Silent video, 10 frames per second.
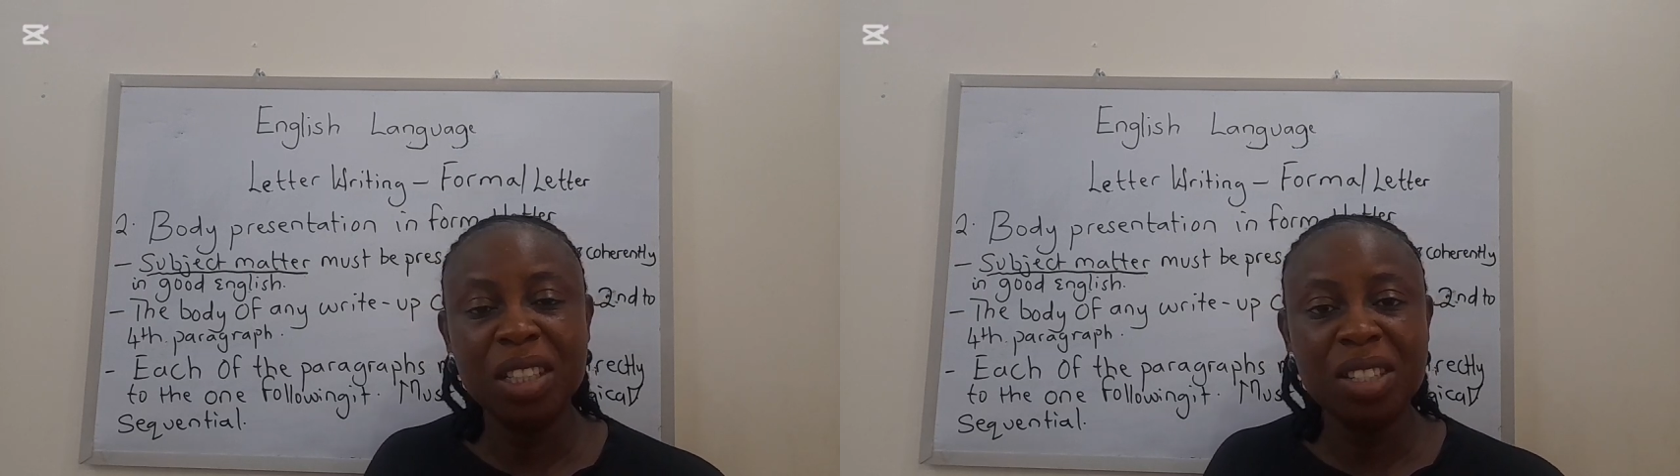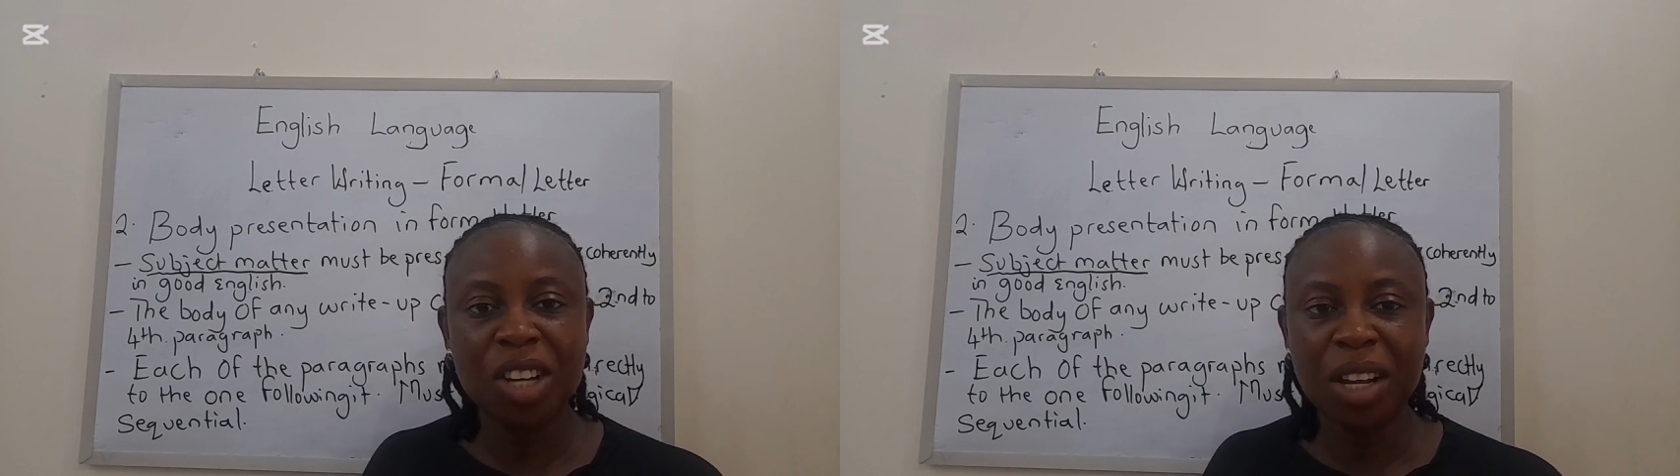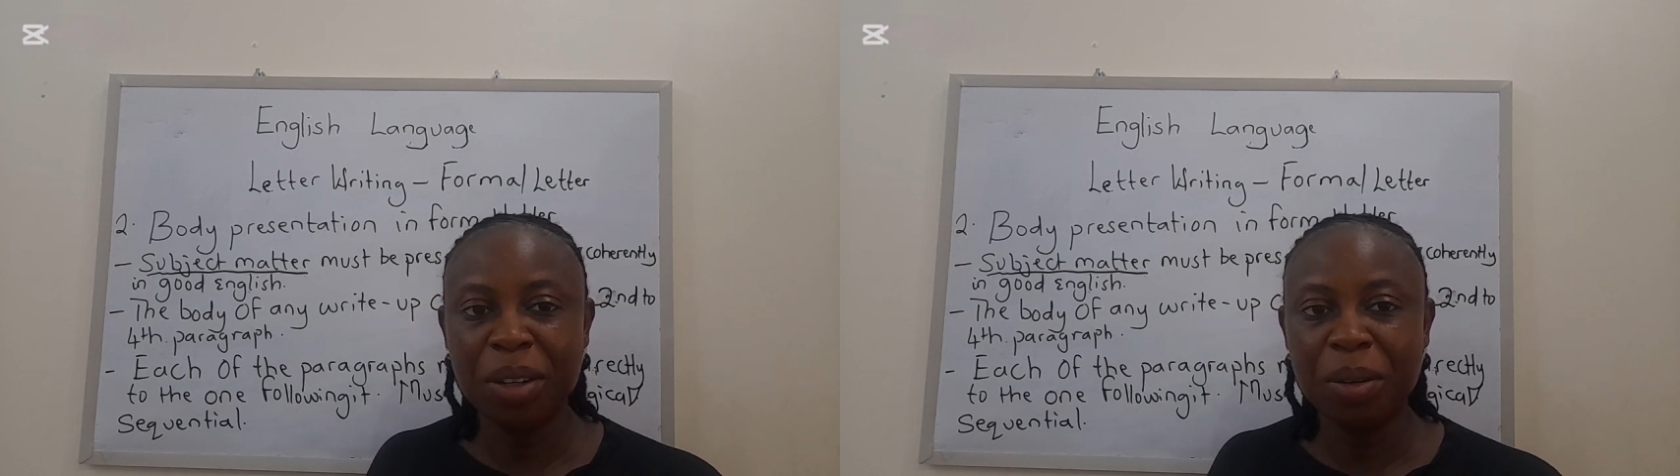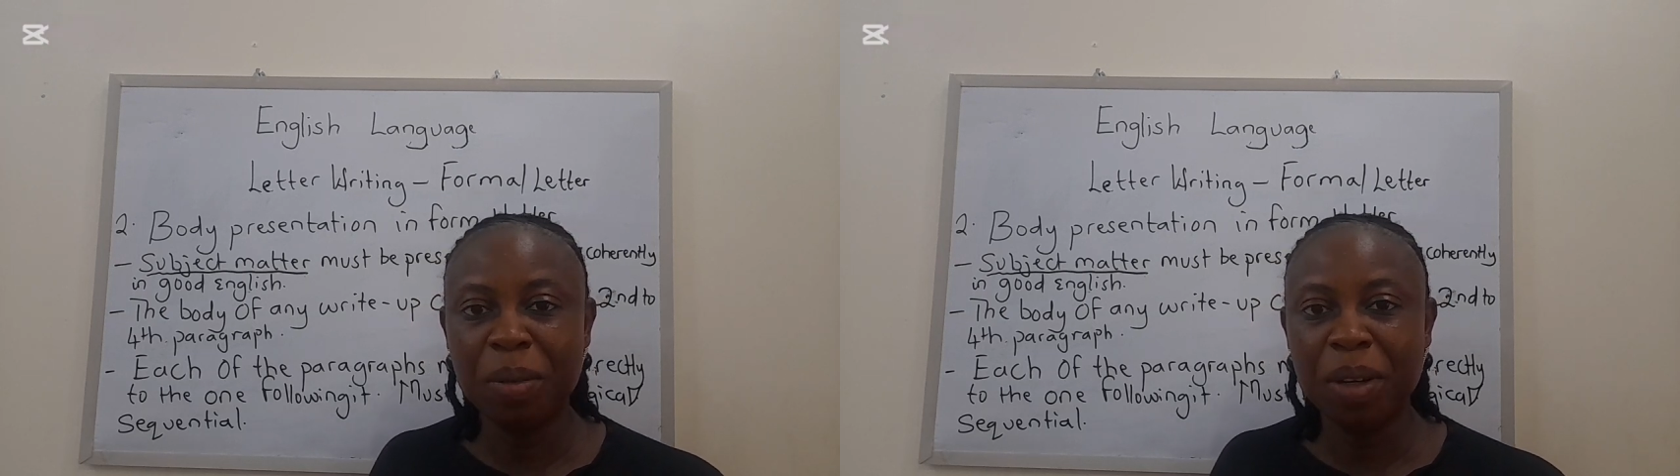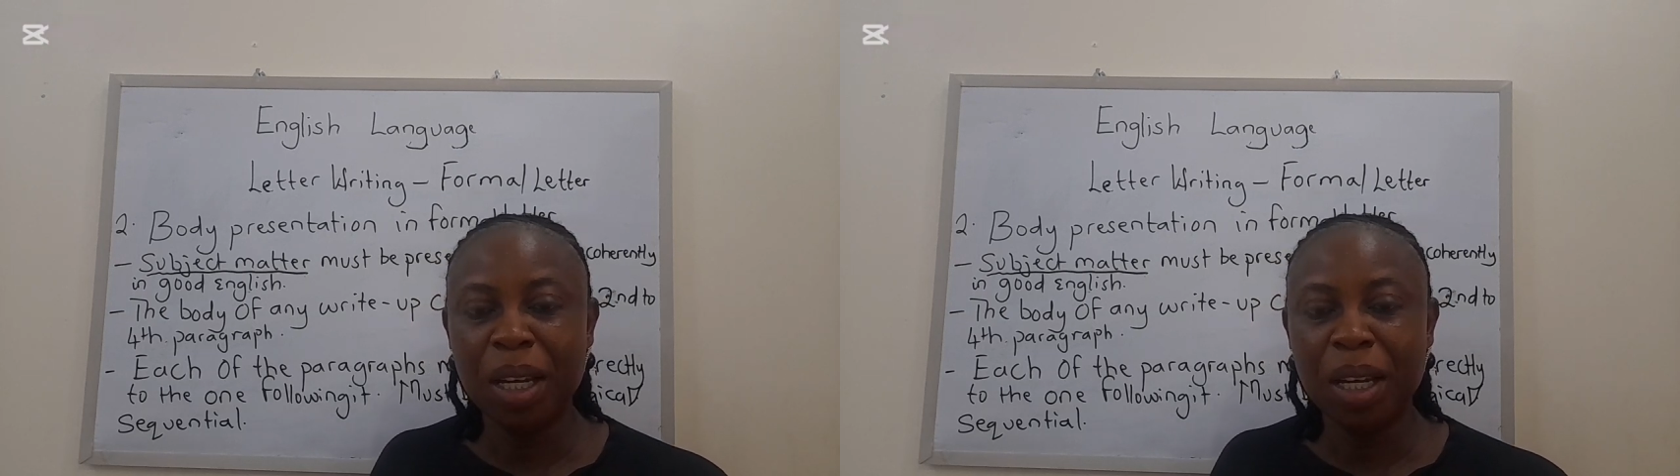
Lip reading: this channel.